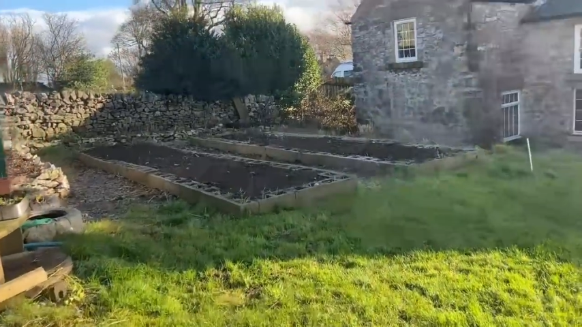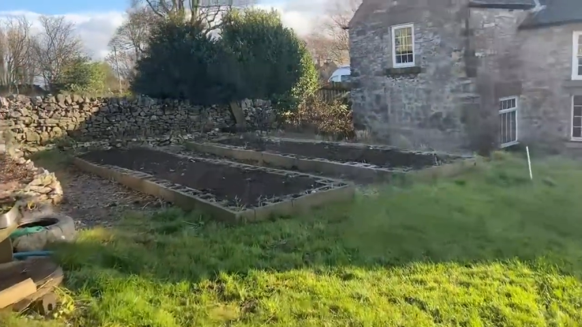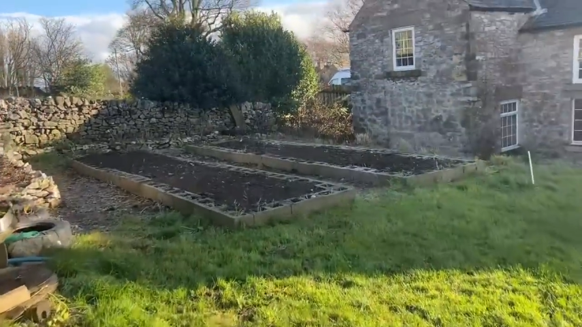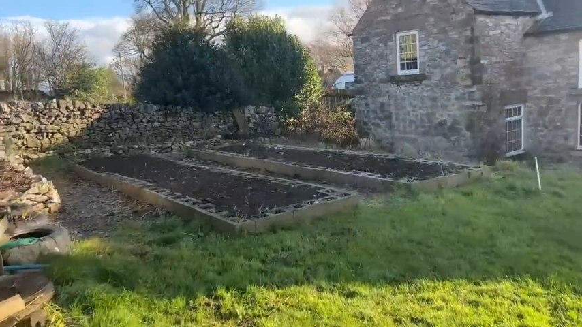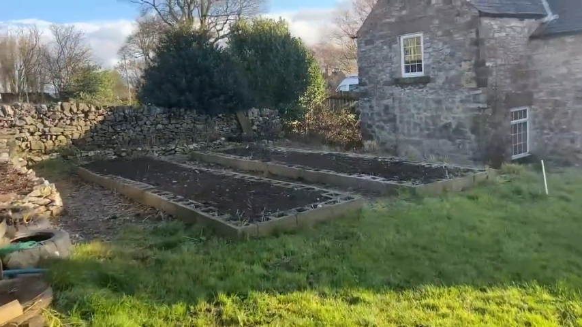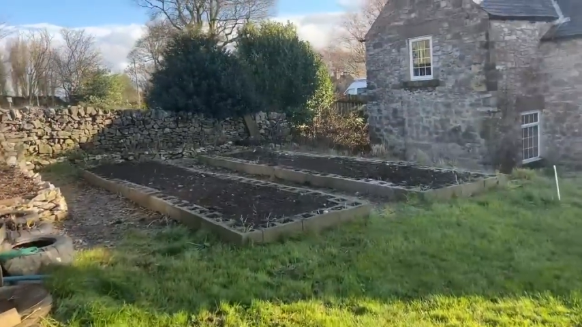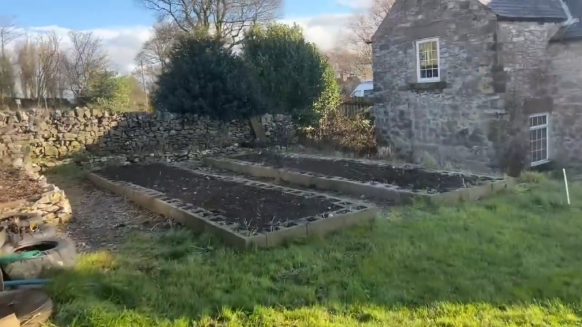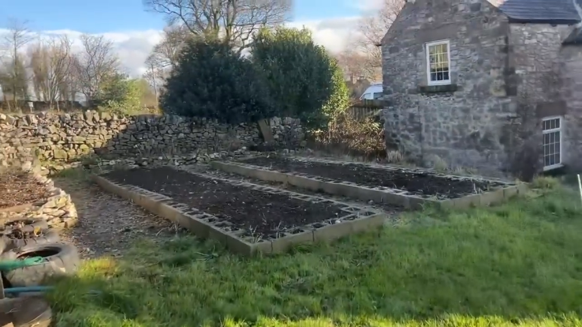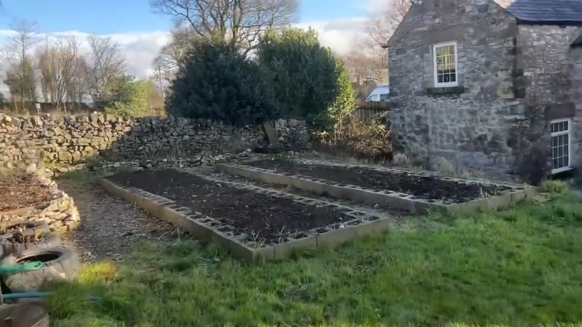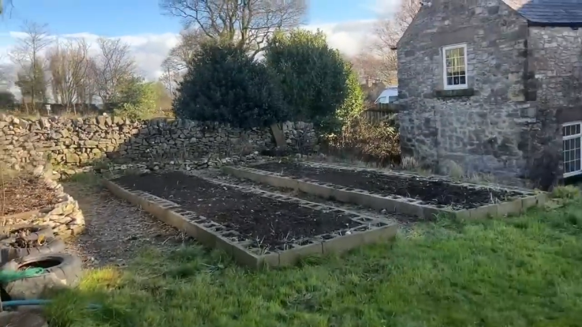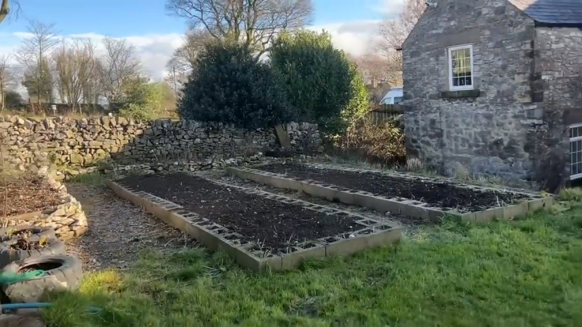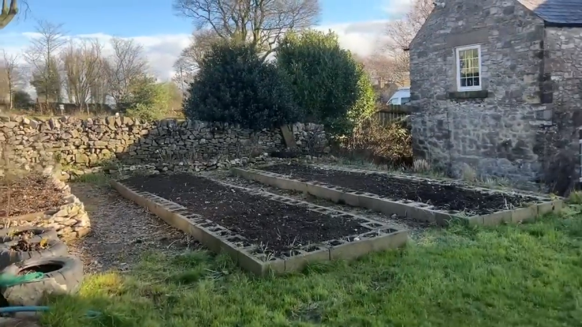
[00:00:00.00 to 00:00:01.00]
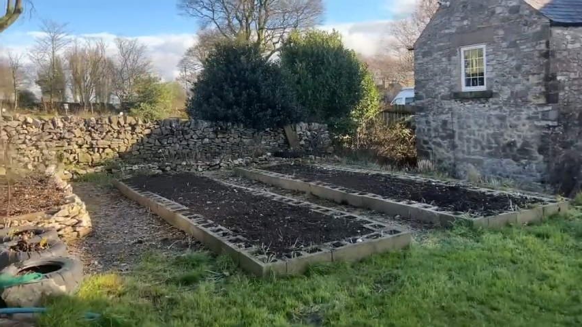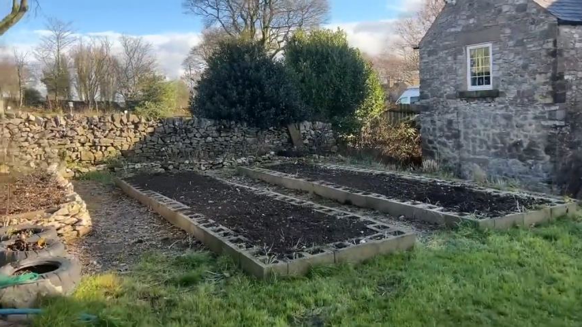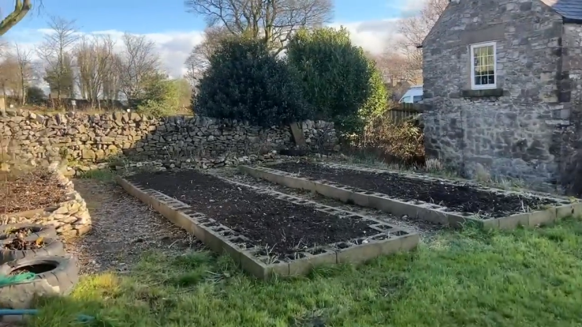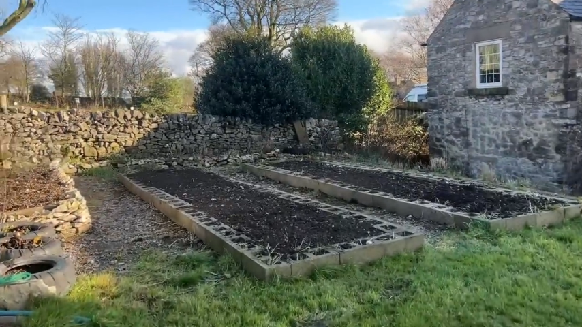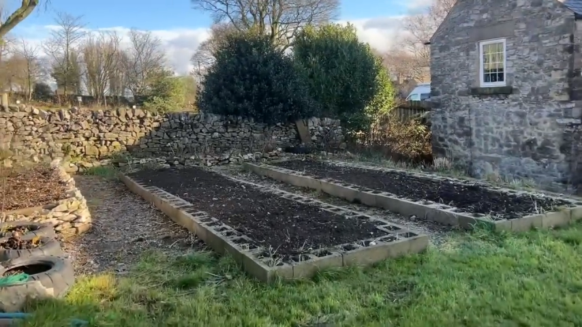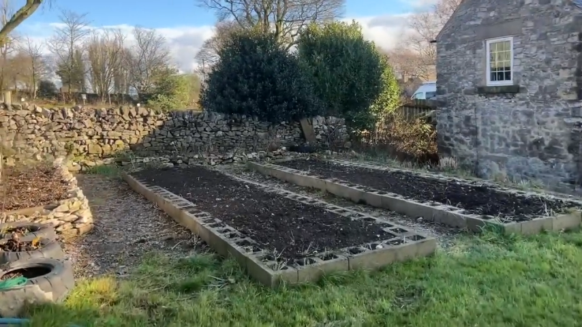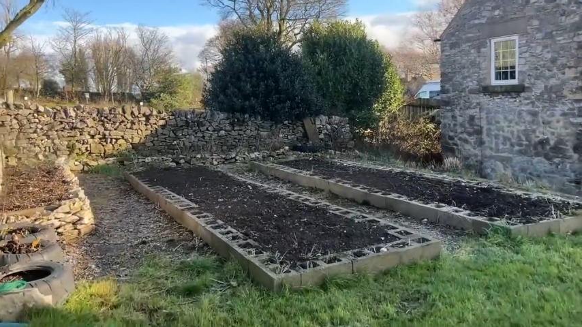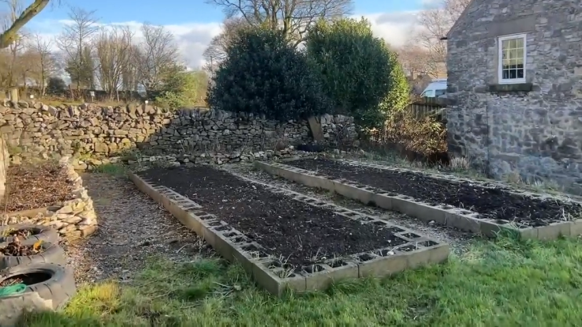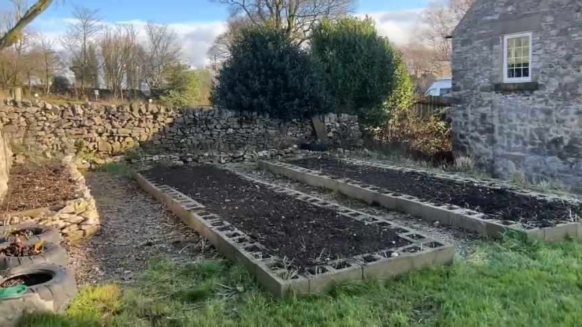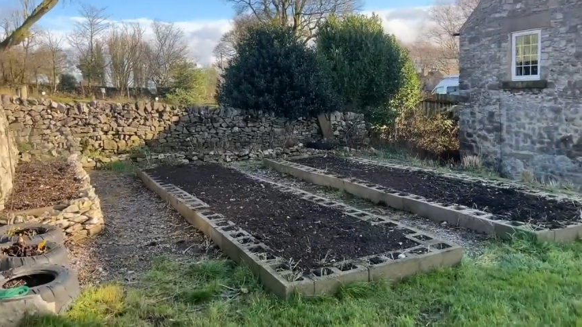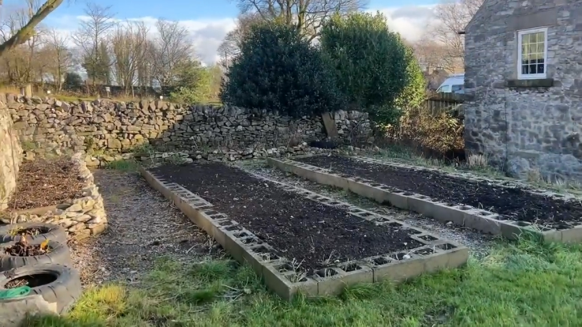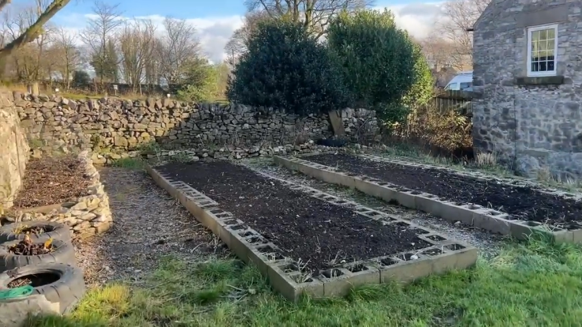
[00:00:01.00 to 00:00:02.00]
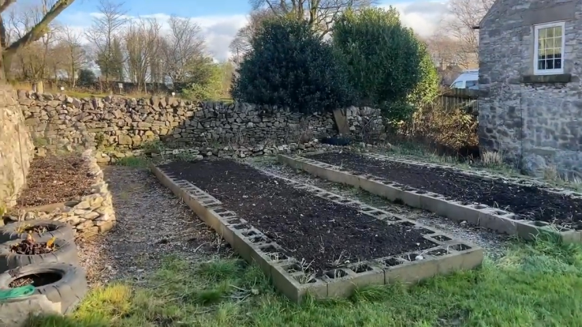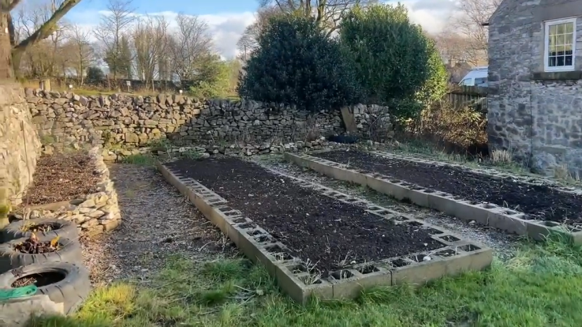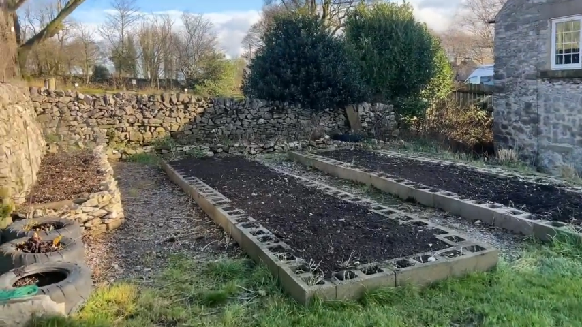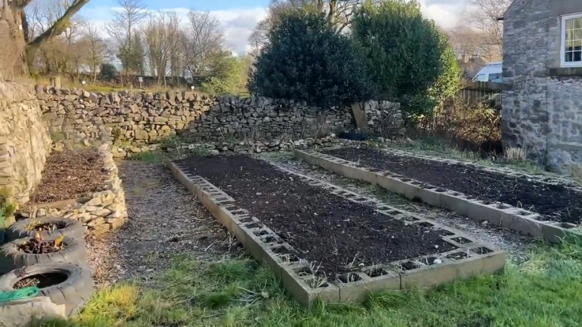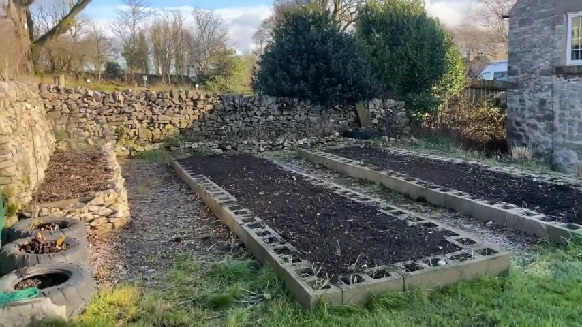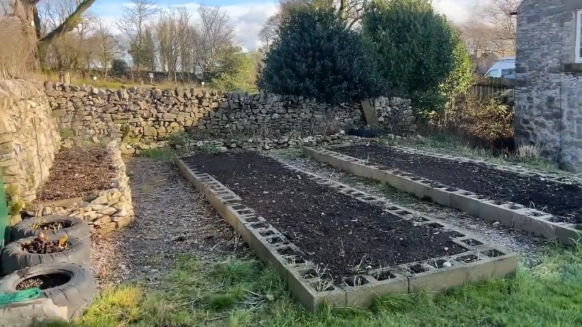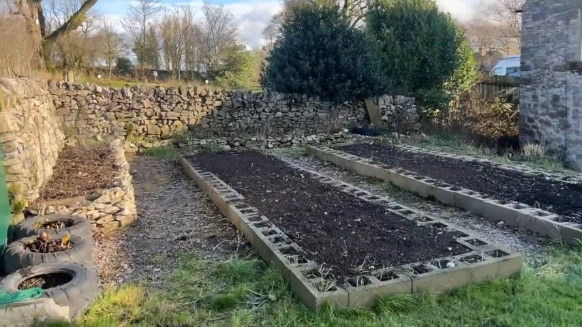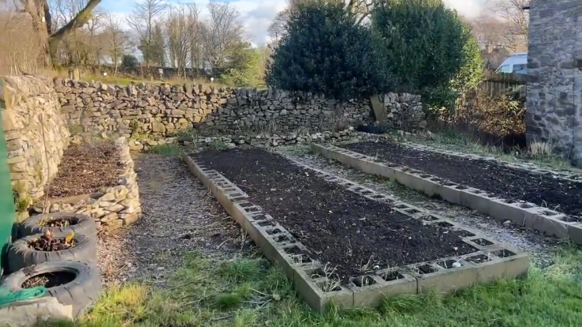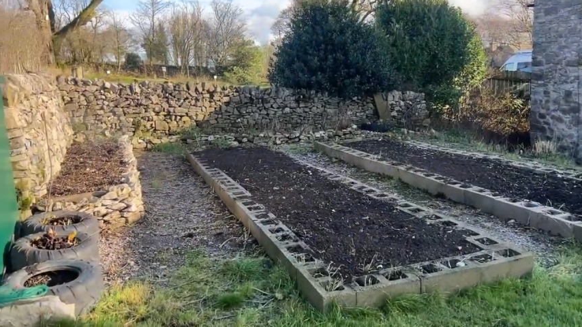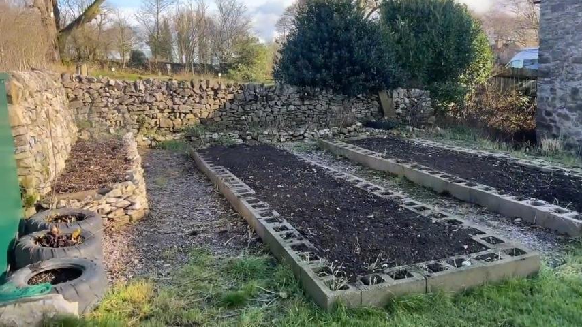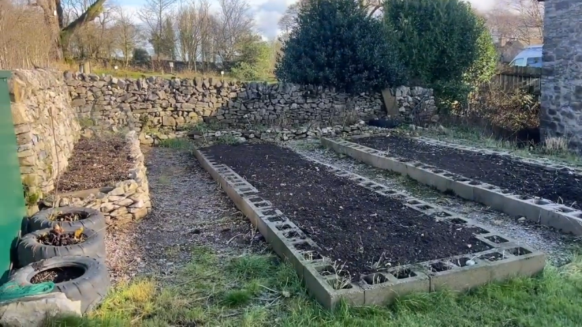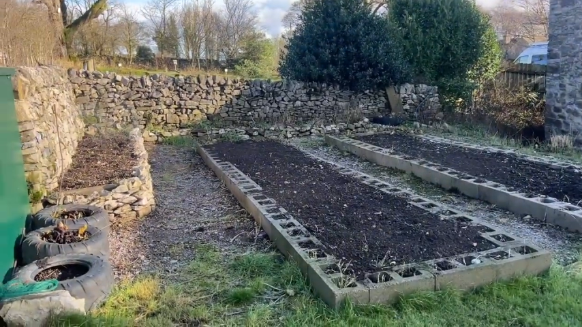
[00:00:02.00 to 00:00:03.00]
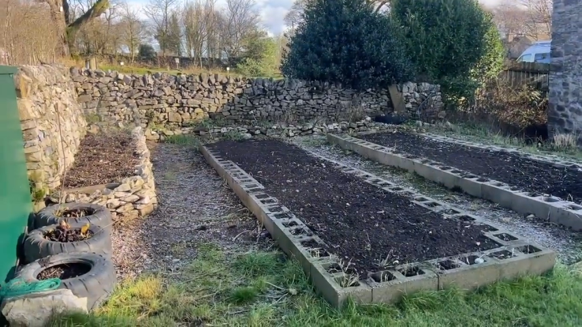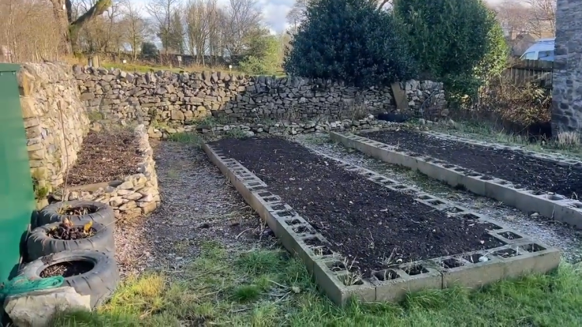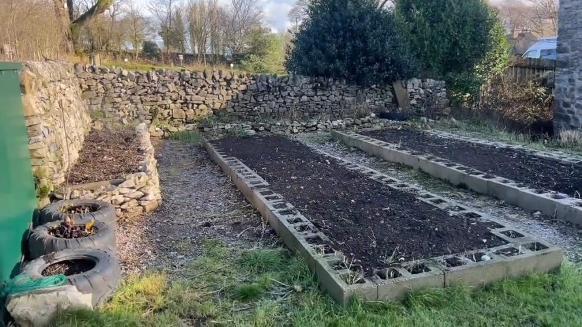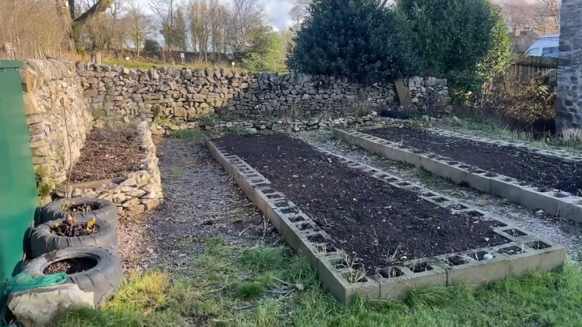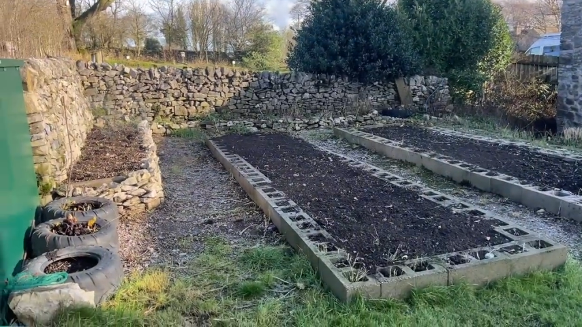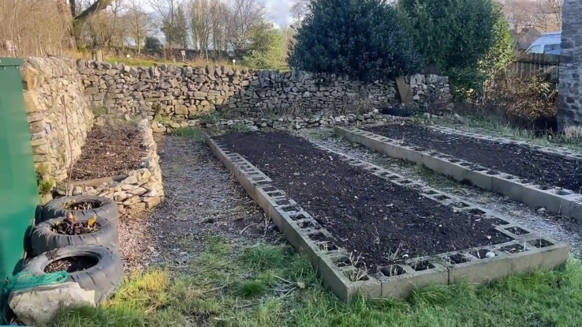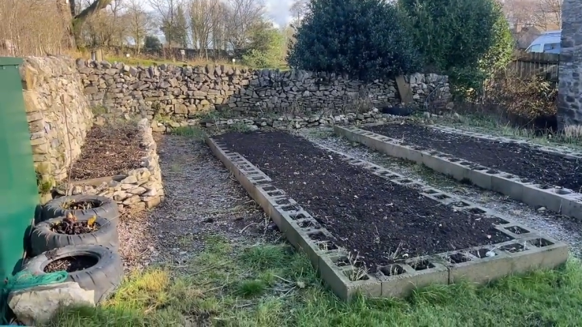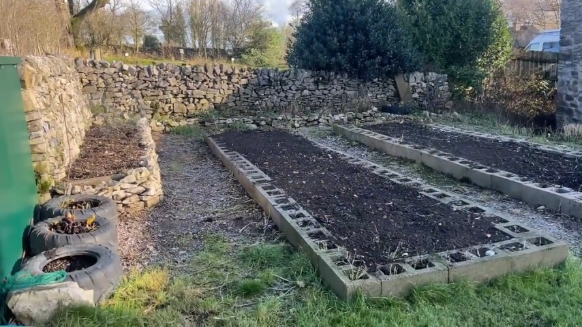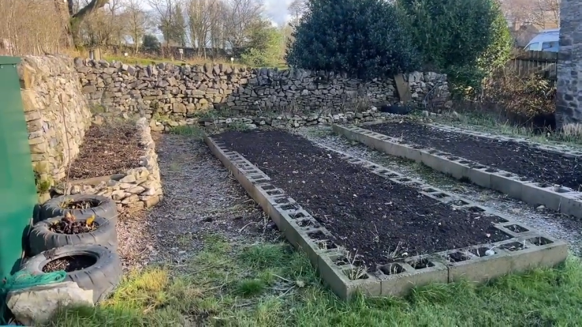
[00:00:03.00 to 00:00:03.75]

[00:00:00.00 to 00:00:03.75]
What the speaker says: Nobody's mouth can be seen.